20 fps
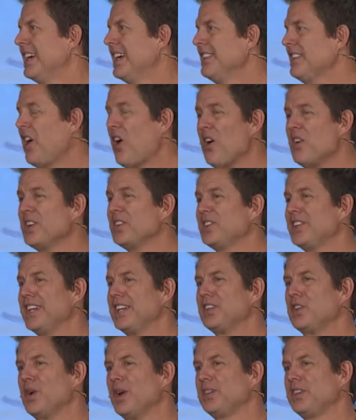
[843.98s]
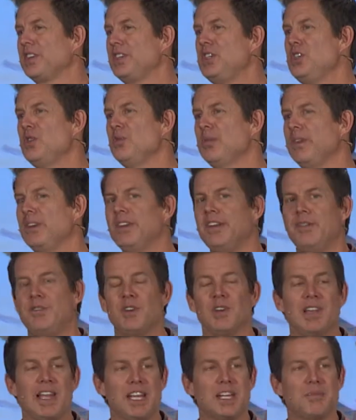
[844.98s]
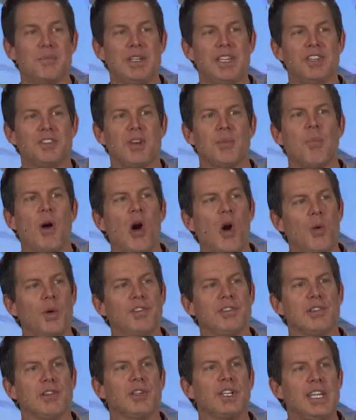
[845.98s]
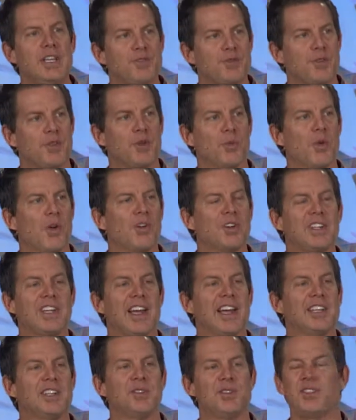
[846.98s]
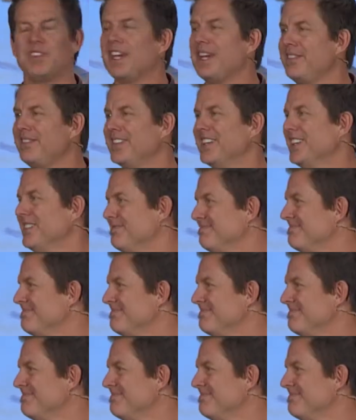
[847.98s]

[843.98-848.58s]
The hardest thing, though, as a human, if you're like me, is I'm always looking for the wrong kind of Savior.